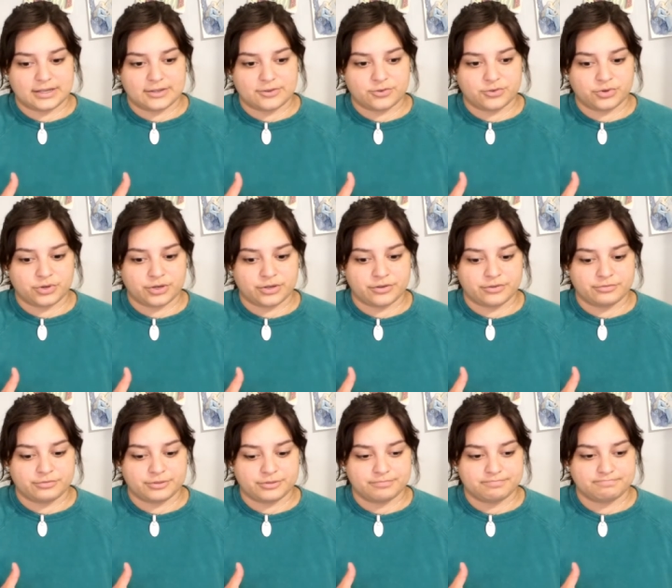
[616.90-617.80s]
sort
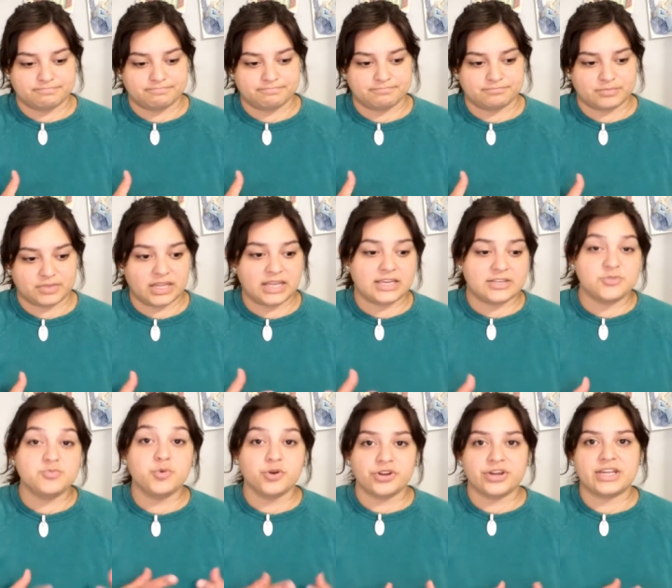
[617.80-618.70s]
of
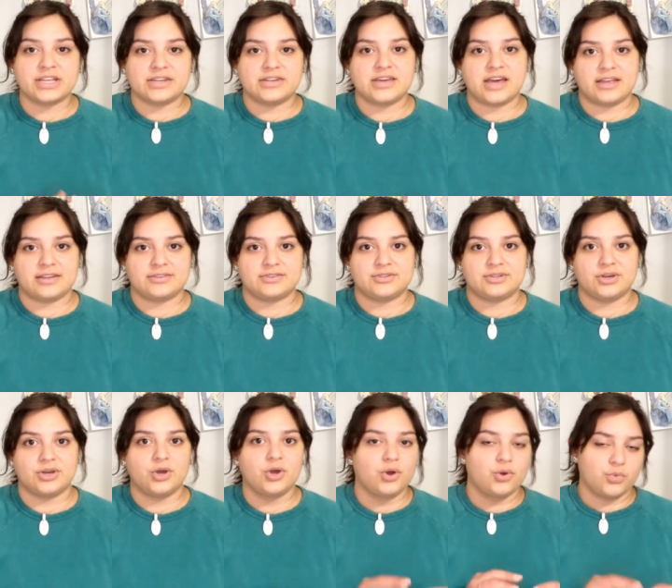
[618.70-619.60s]
he's more content
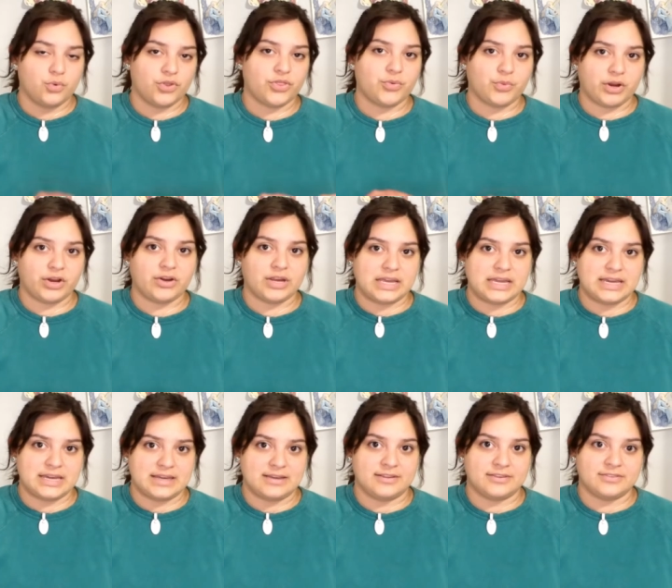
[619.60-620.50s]
with where
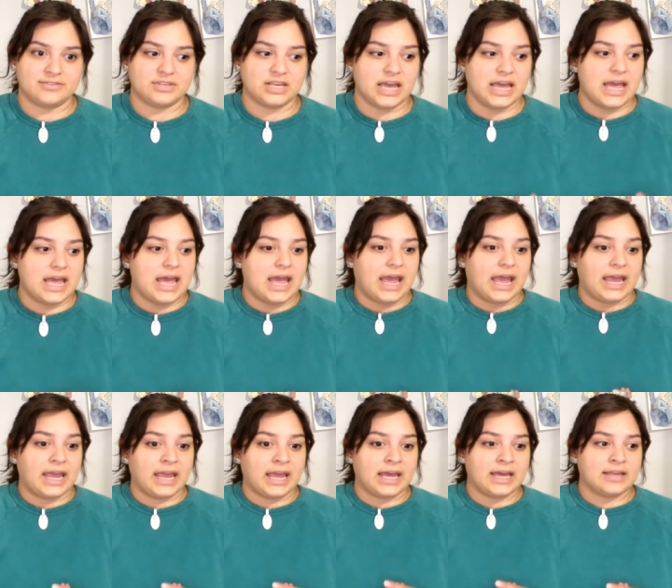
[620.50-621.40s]
he is,
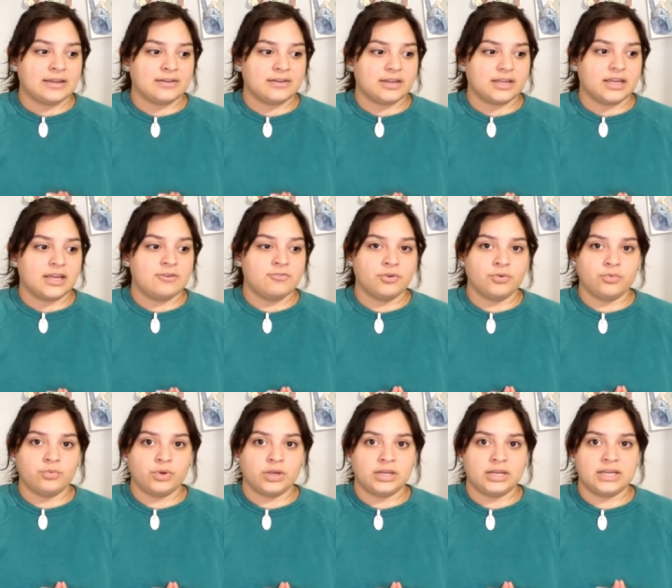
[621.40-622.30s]
and
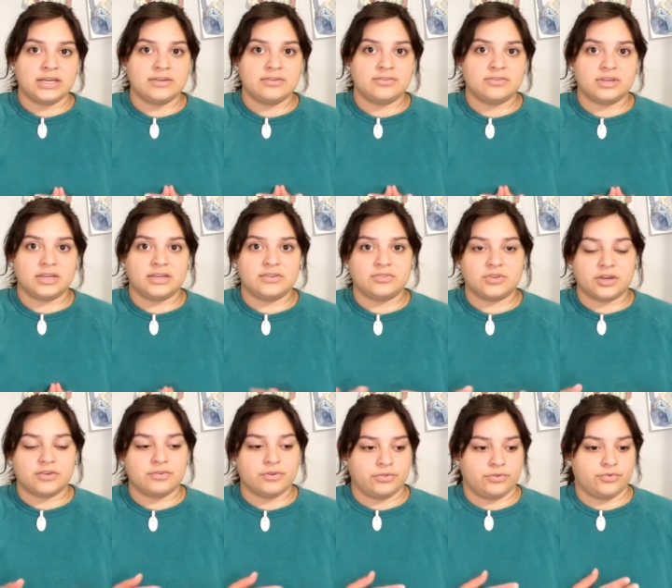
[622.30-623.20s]
even when he's he's
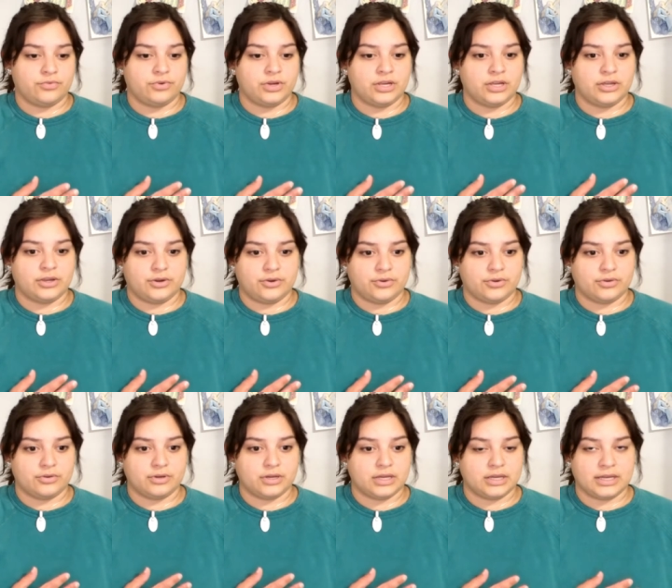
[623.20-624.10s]
given the ring, you
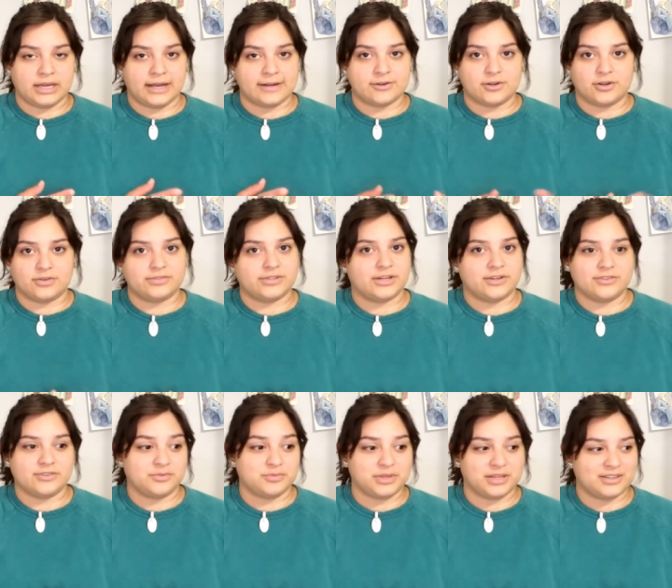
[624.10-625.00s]
know, Gandalf
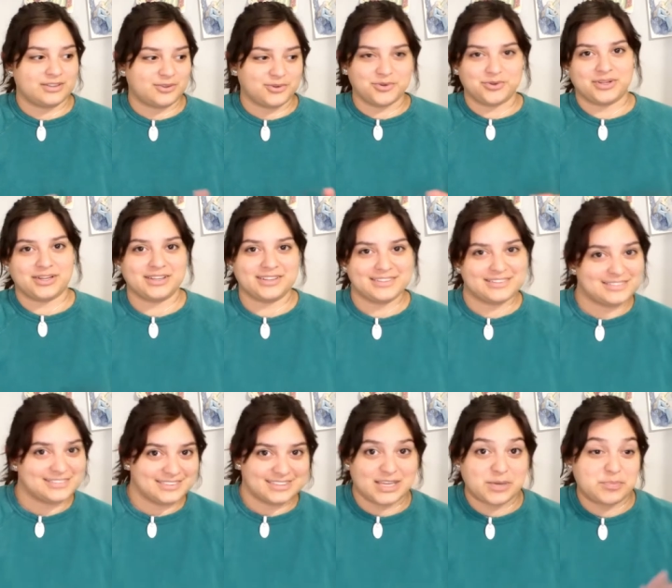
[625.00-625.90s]
tells him like the whole like
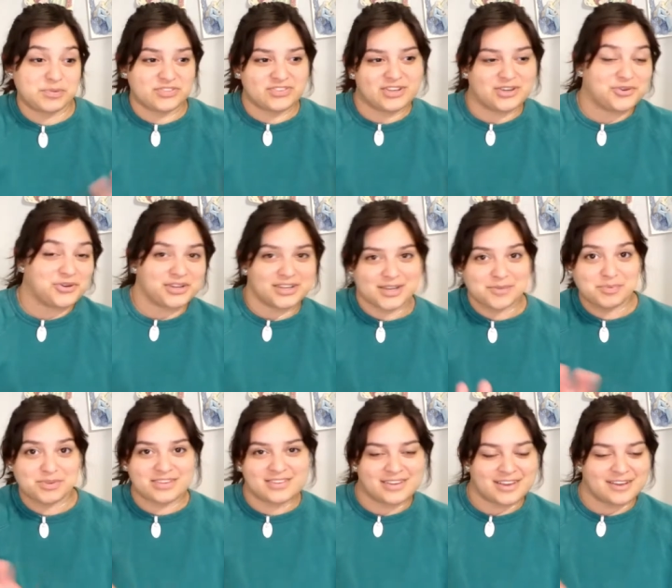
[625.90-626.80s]
keep it secret,
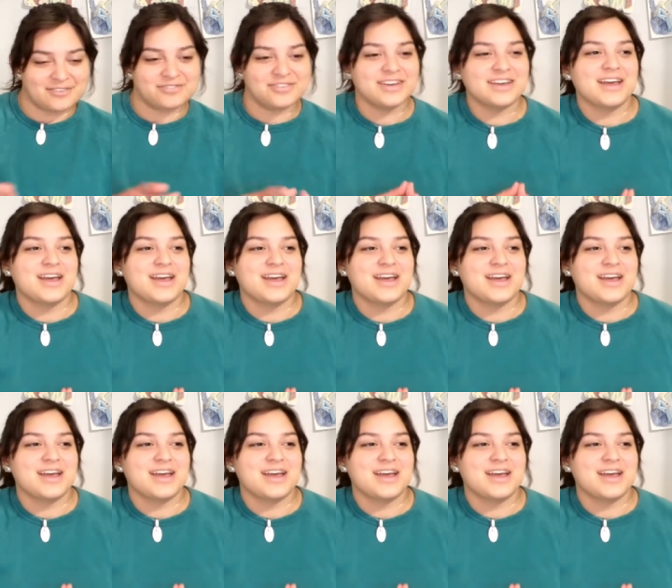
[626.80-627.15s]
keep it safe